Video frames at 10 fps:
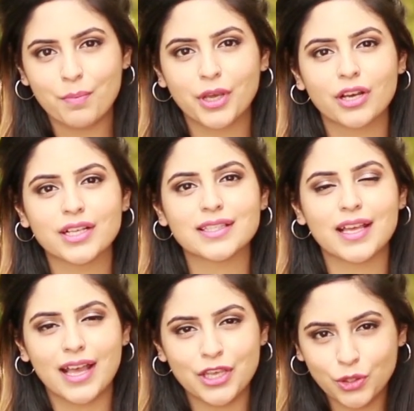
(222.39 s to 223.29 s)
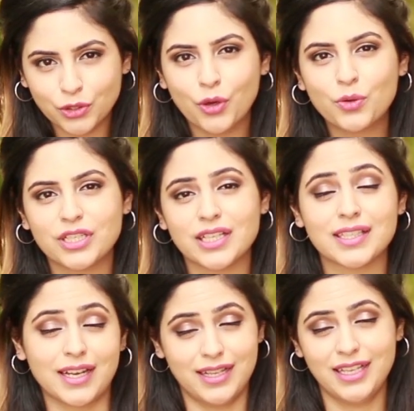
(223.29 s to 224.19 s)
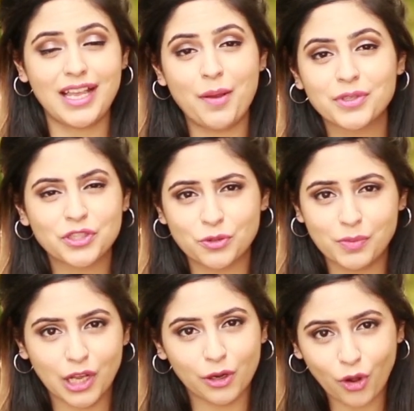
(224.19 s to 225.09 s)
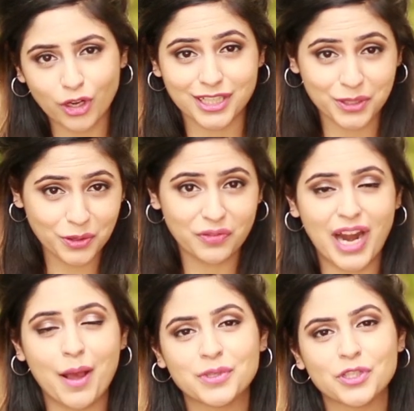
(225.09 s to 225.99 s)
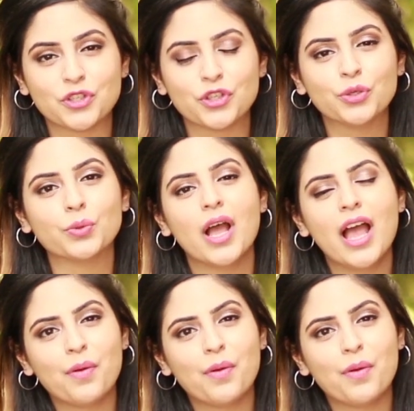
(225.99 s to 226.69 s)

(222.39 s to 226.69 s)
because you'll notice, and this happens to me a lot, I don't know if it happens to you,